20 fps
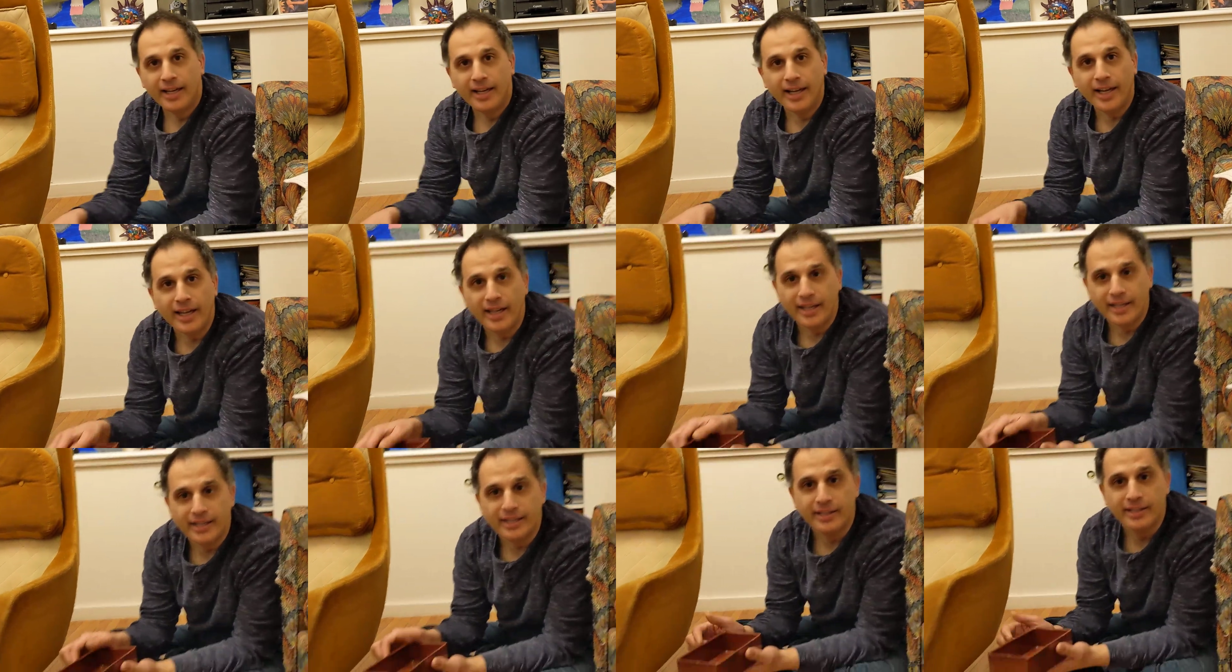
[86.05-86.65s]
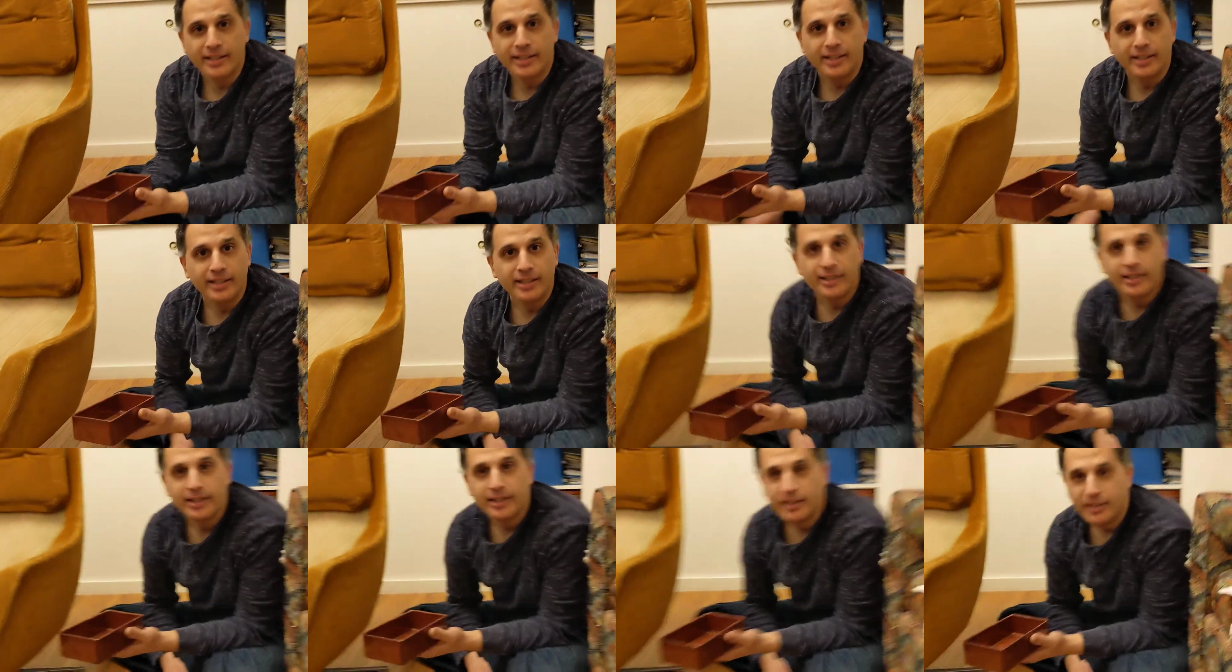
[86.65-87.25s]
And
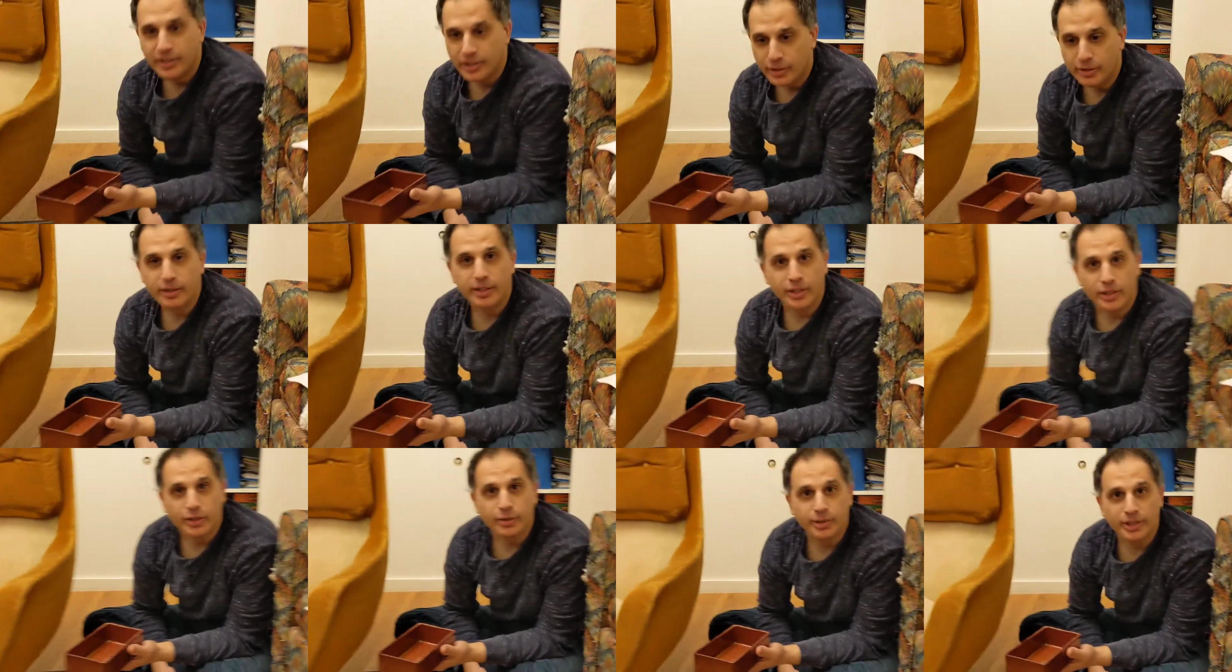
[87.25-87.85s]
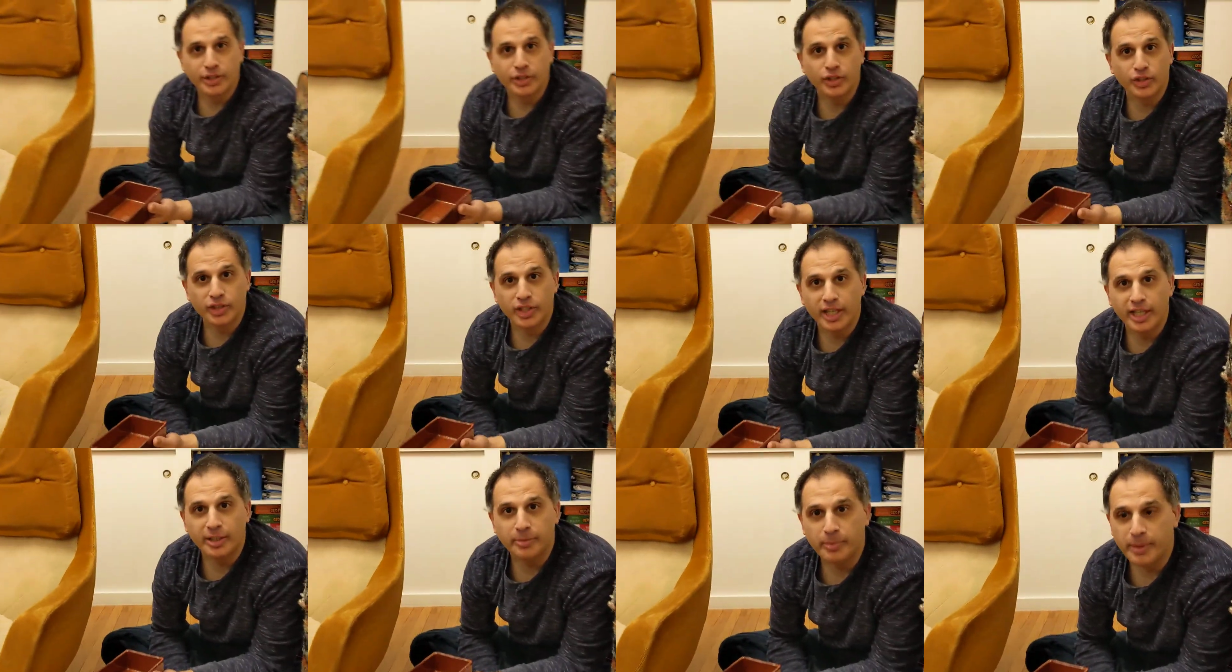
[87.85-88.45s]
you can do it just
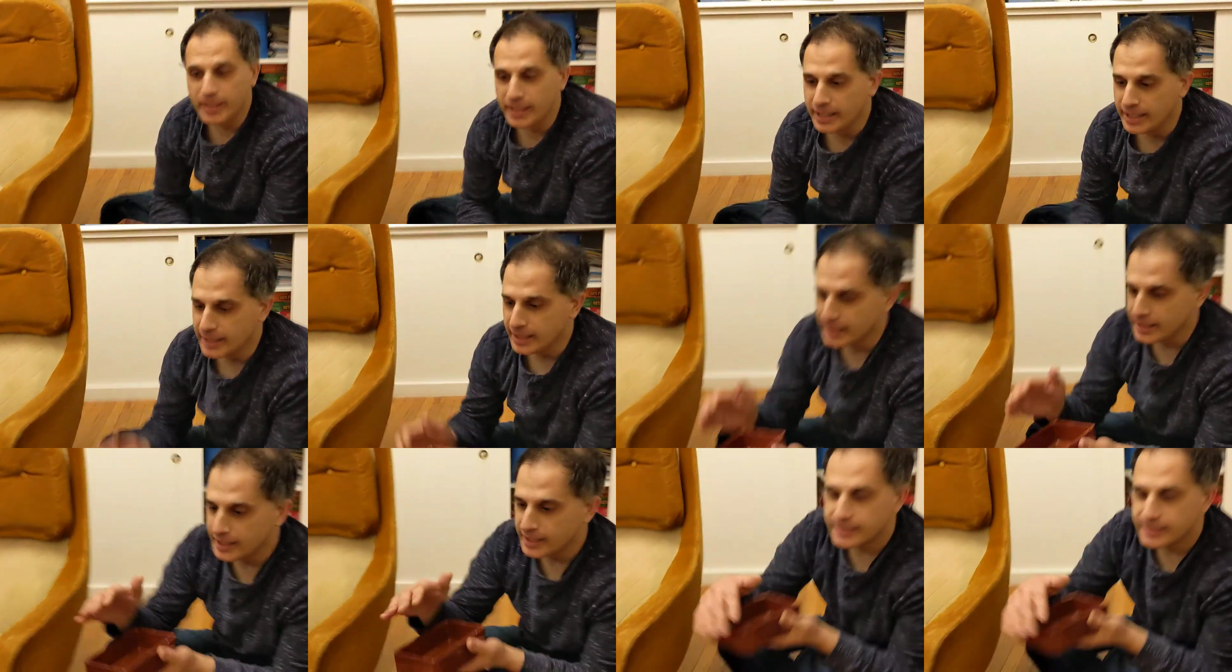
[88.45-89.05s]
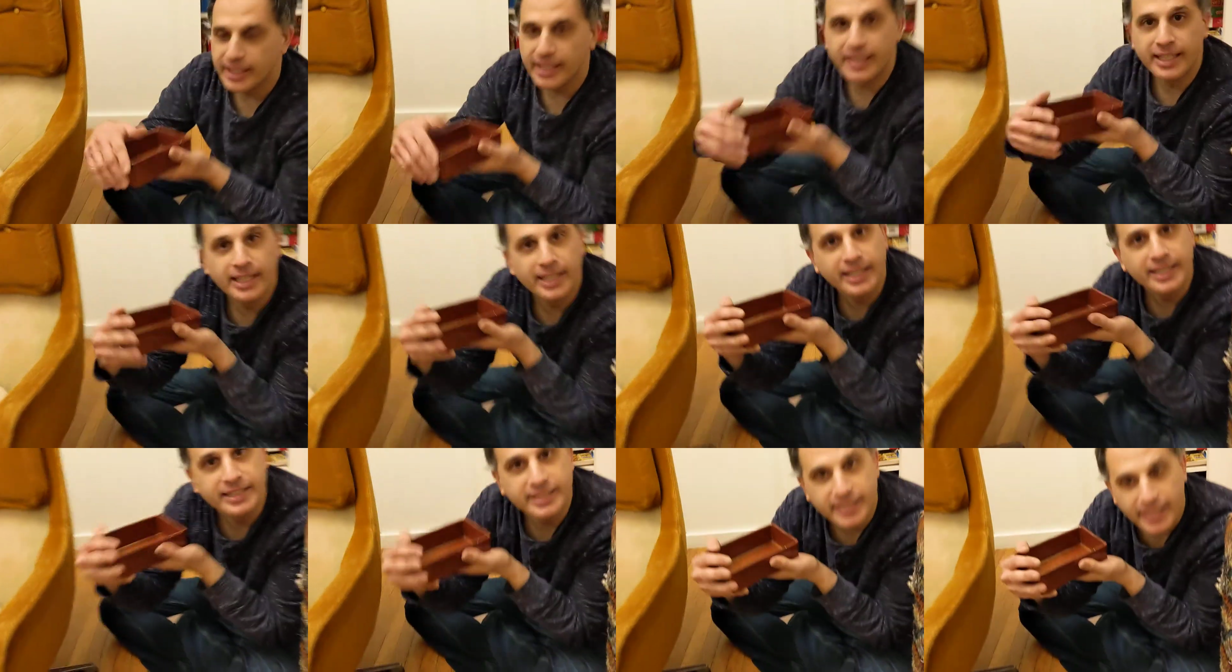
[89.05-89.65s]
like me take a
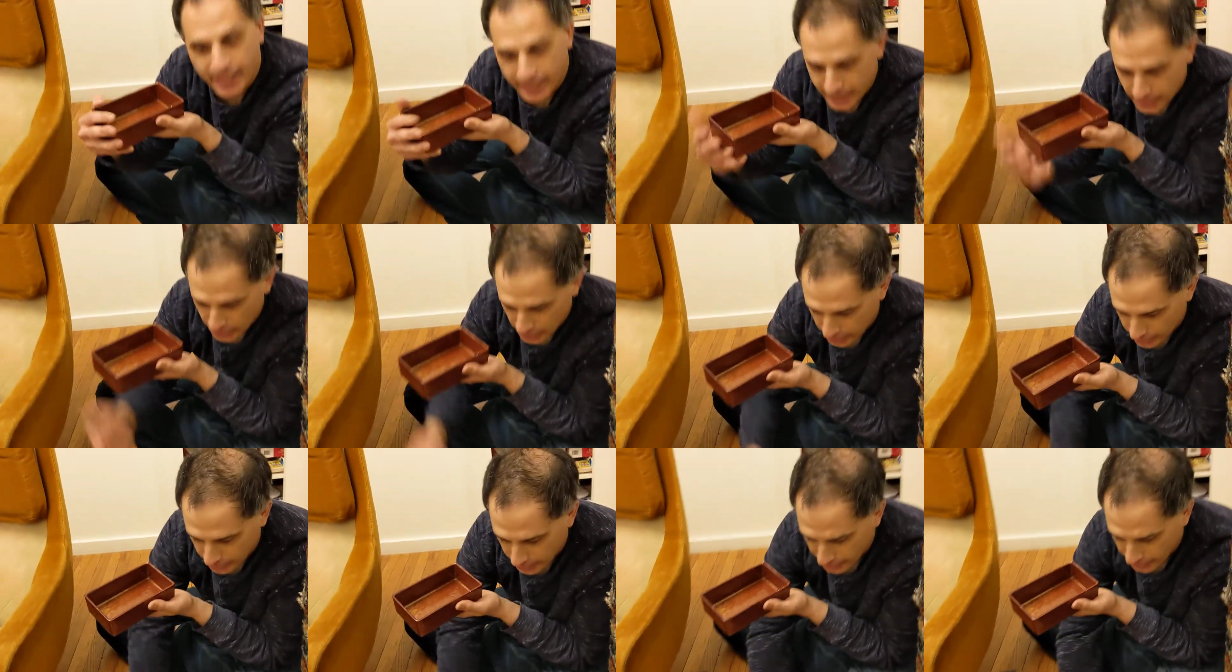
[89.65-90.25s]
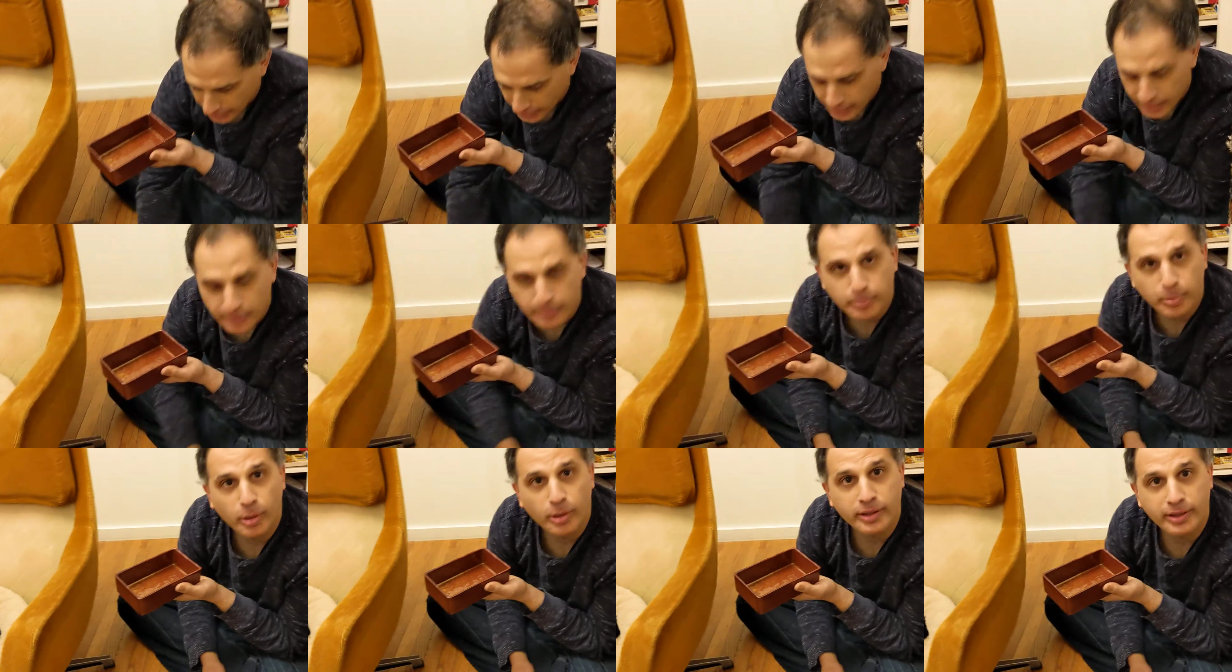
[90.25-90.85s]
container
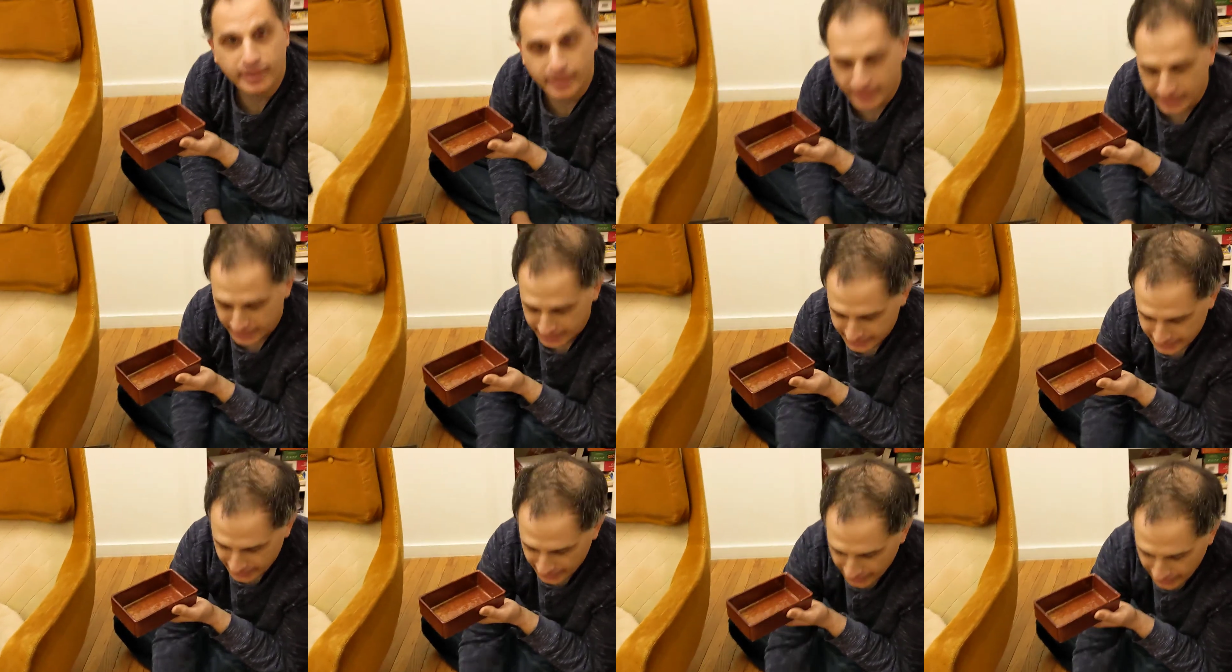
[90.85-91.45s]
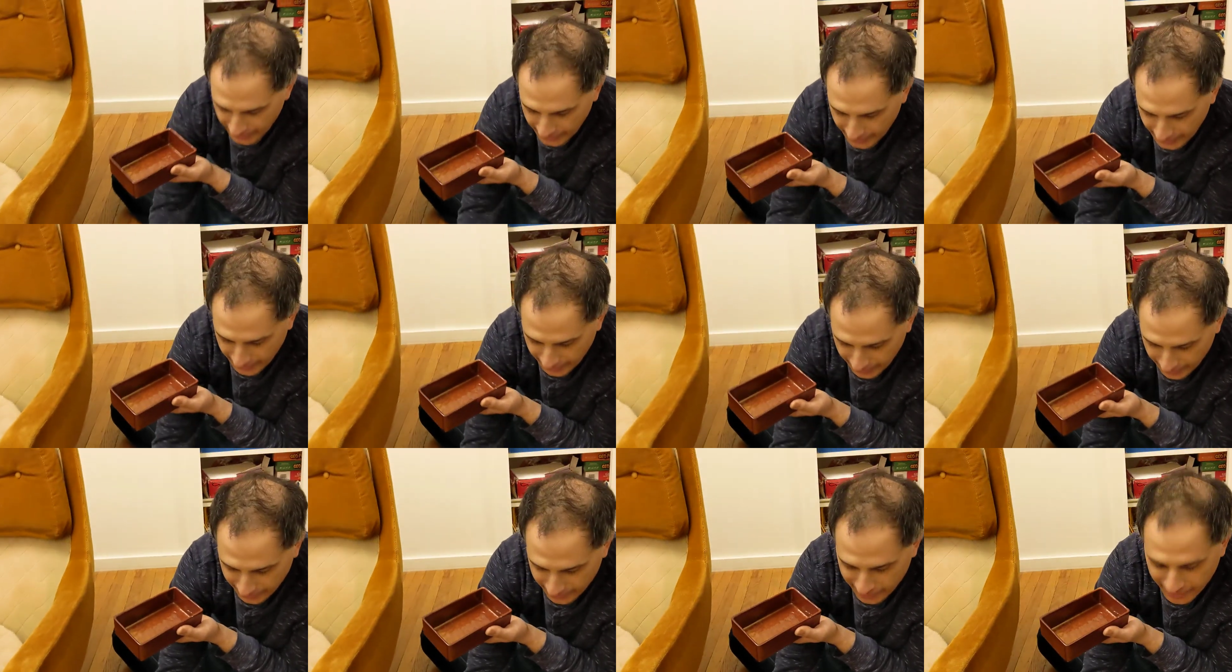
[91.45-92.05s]
and put things
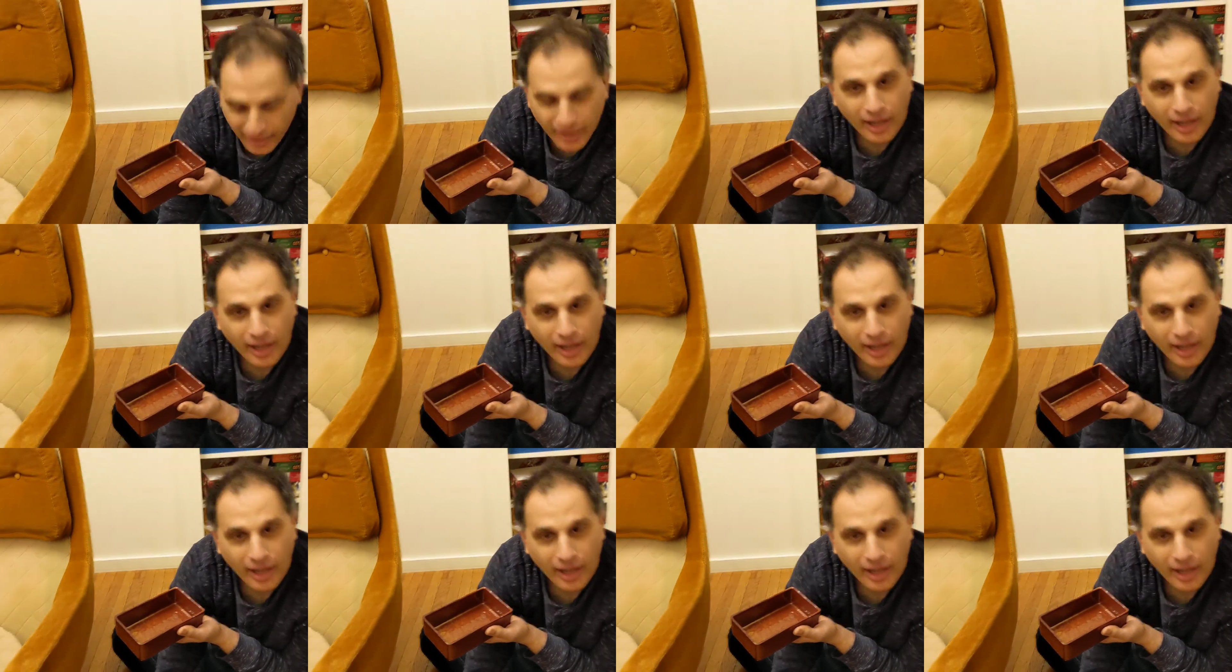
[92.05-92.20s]
in.